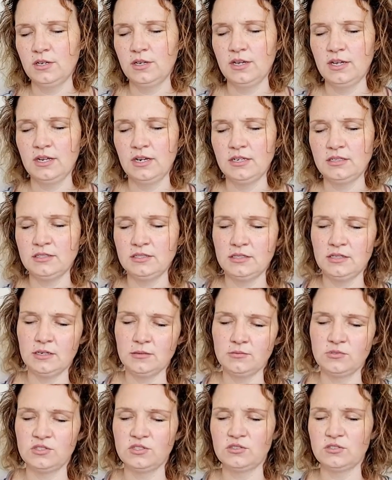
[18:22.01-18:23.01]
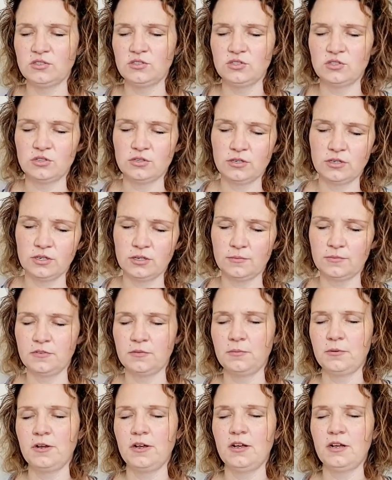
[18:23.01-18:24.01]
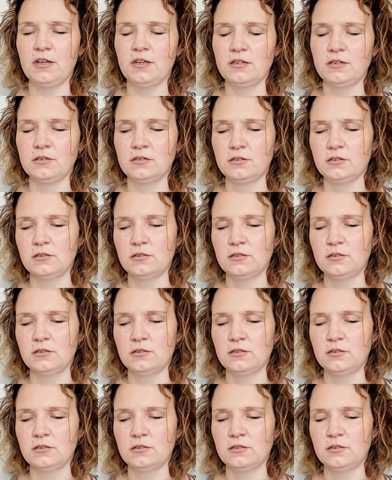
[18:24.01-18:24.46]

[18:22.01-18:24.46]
And I see I'm still stirring up the pot